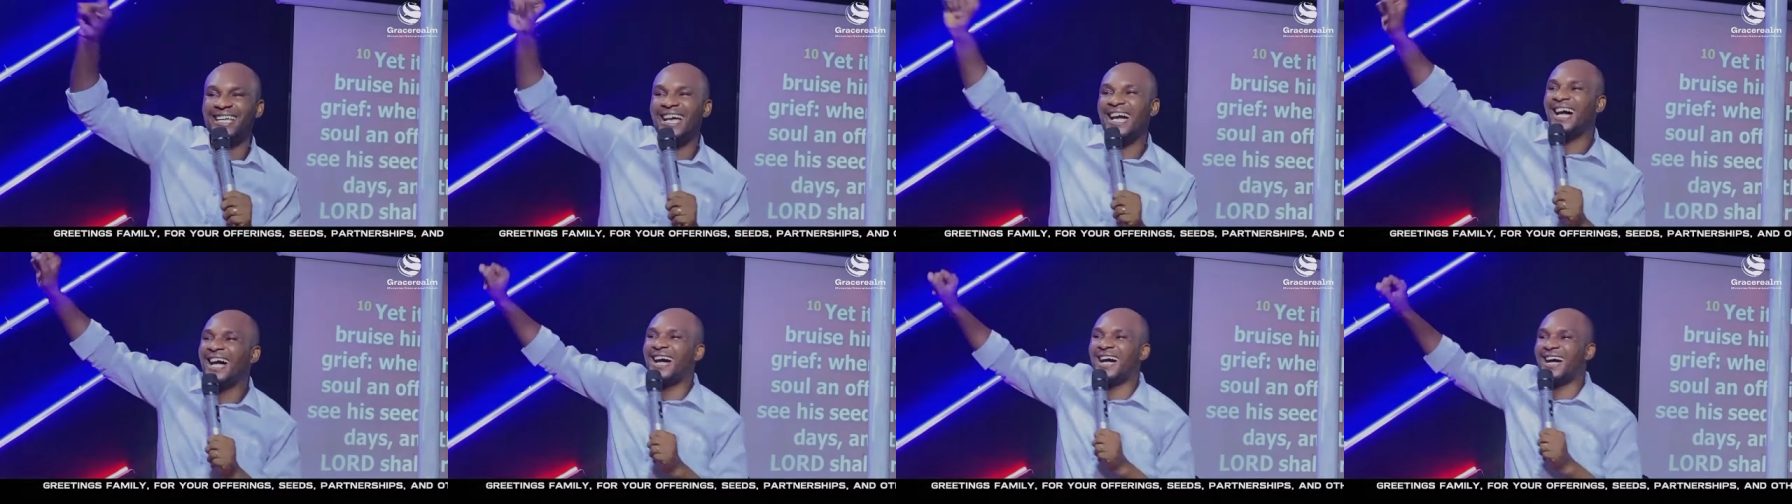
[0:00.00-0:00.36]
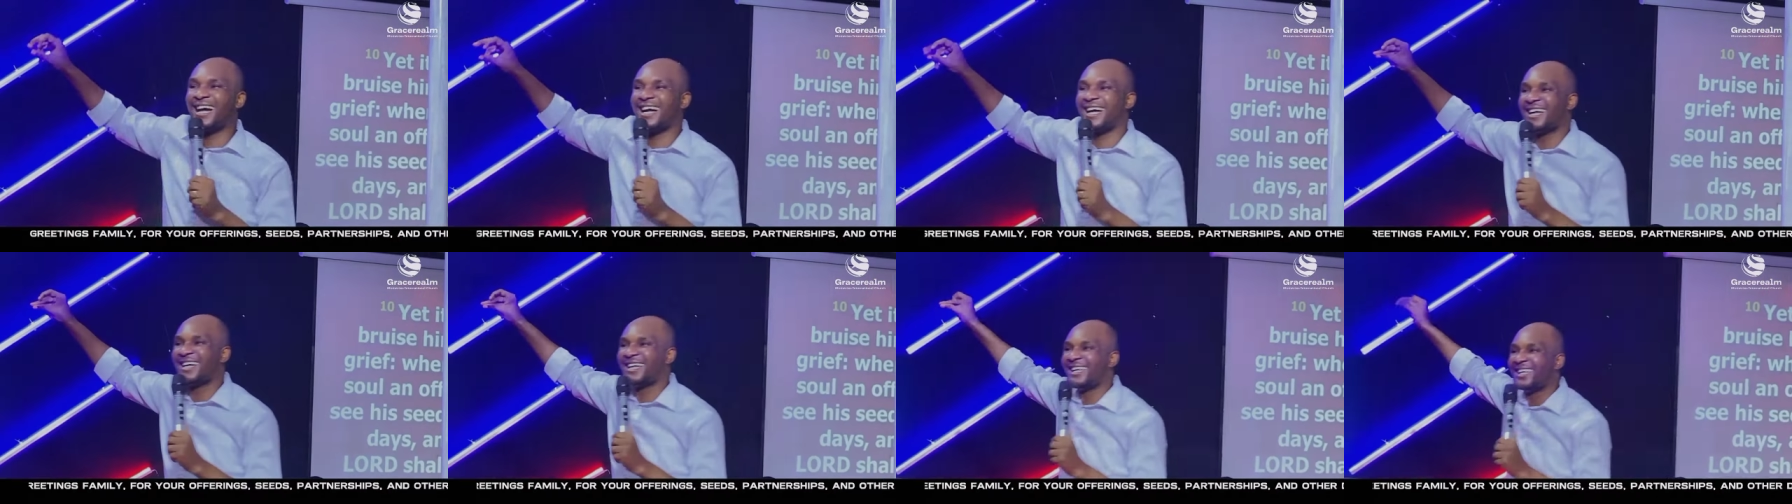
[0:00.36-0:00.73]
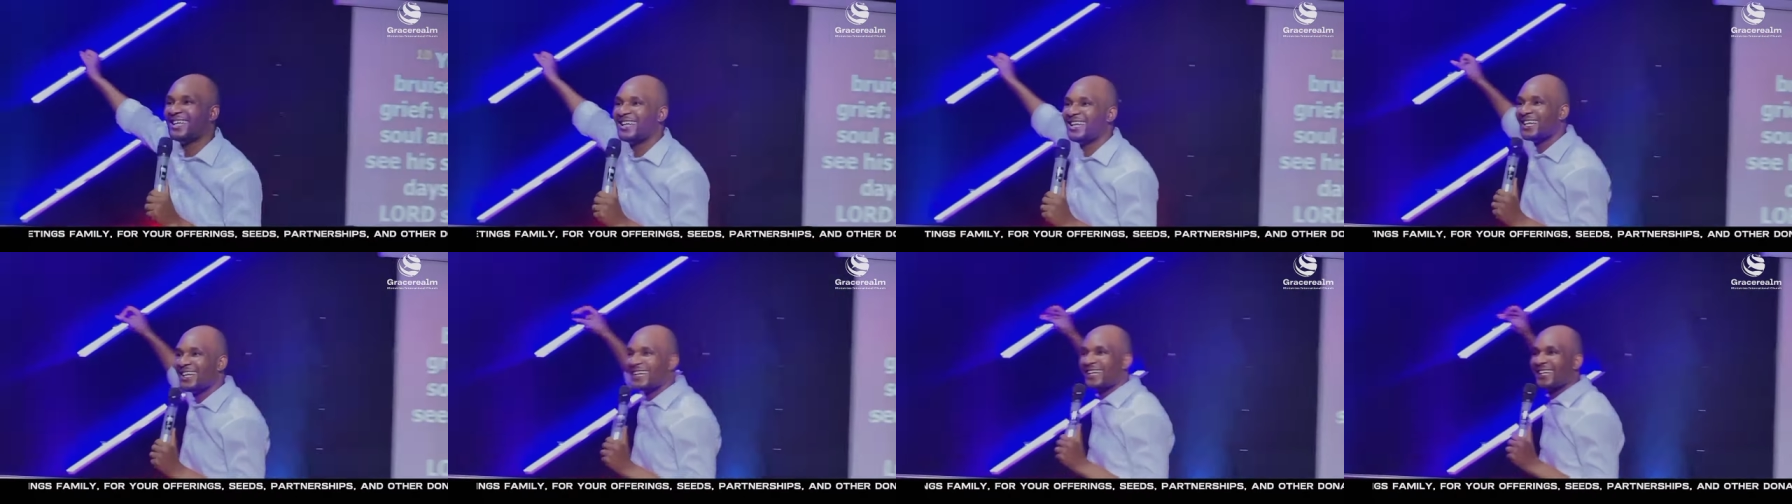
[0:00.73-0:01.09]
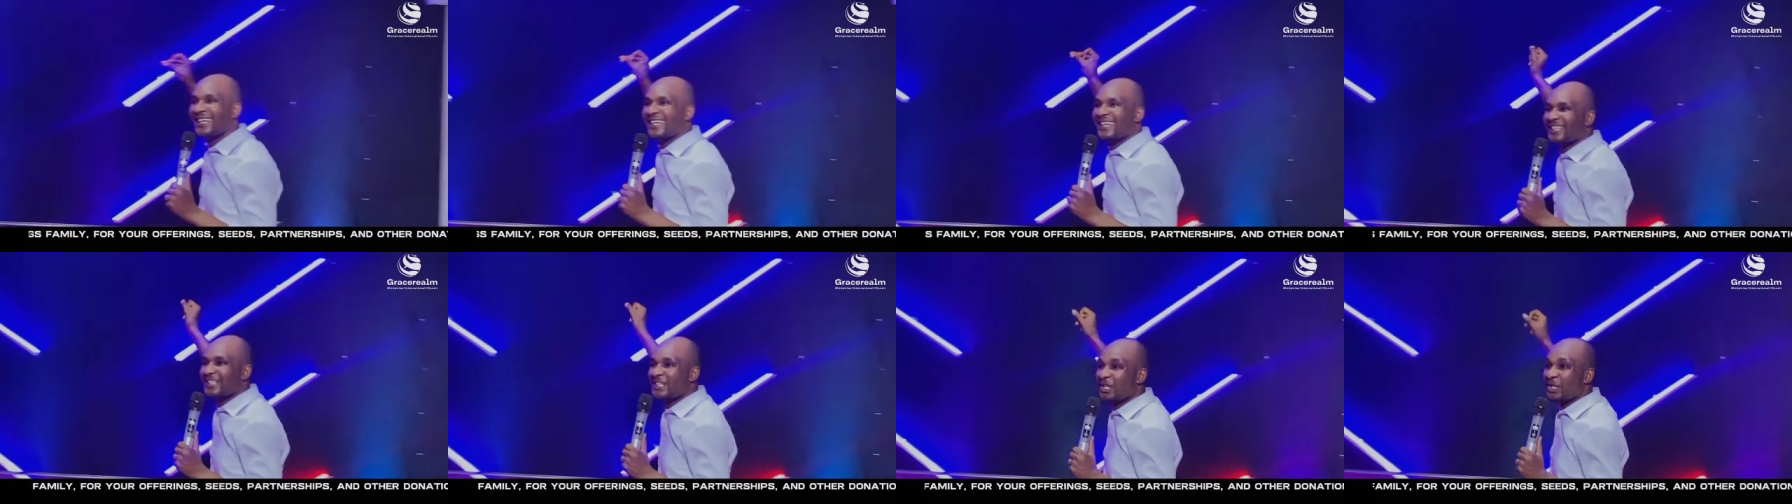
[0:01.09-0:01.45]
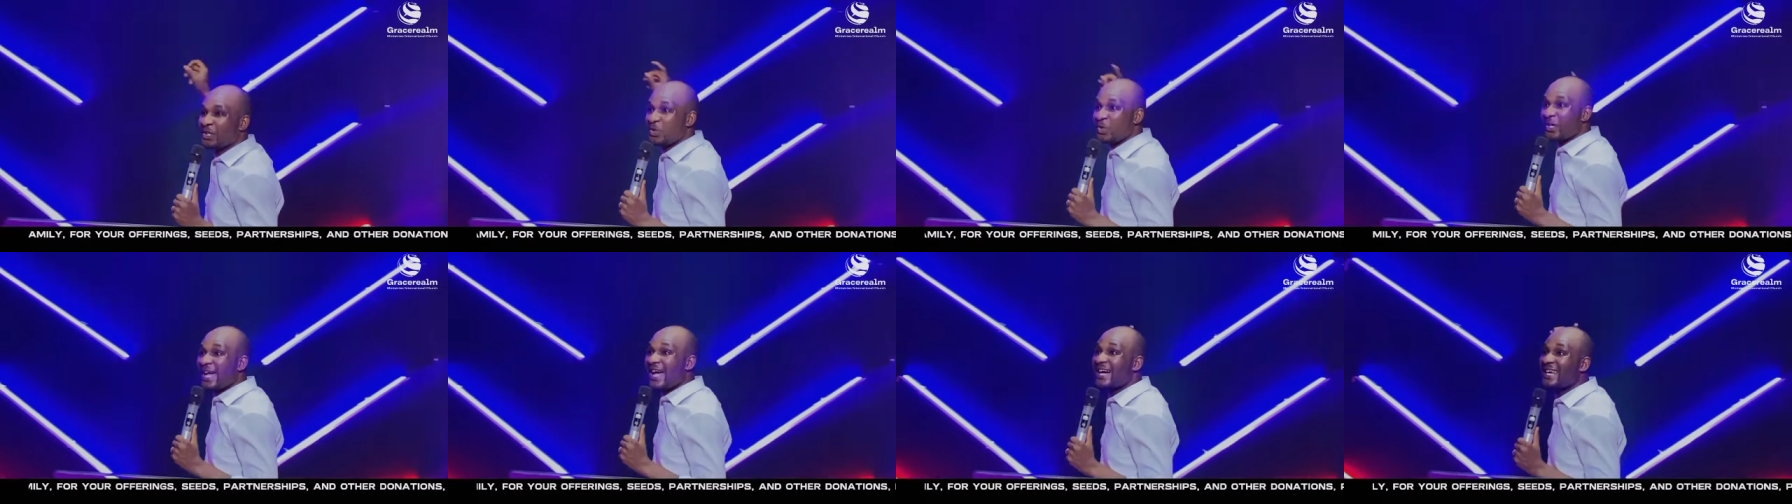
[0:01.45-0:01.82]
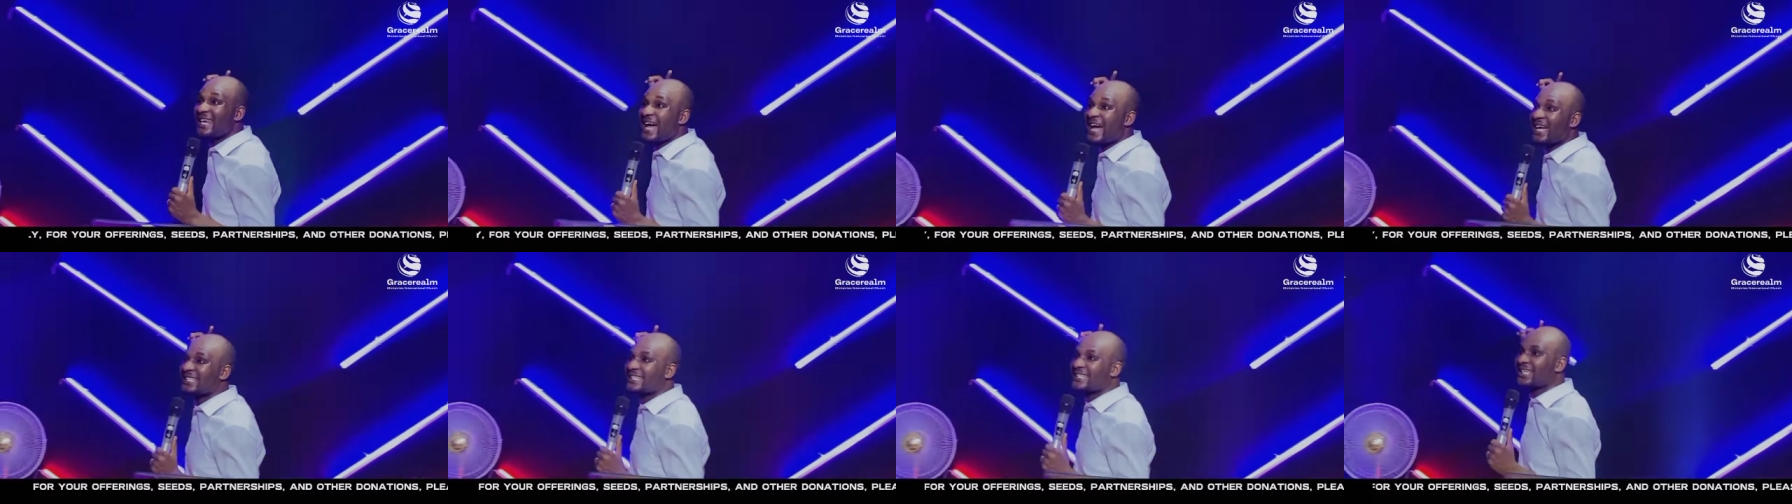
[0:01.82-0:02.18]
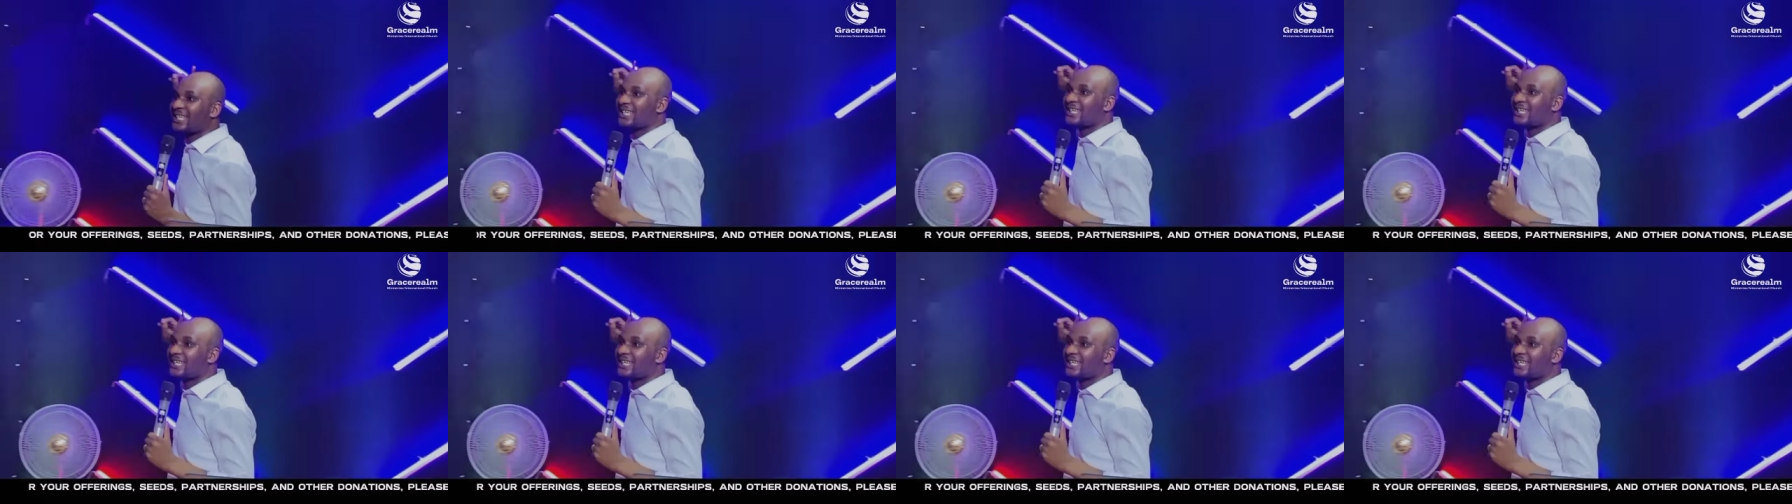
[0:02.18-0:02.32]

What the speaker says: Ah, did you hear that?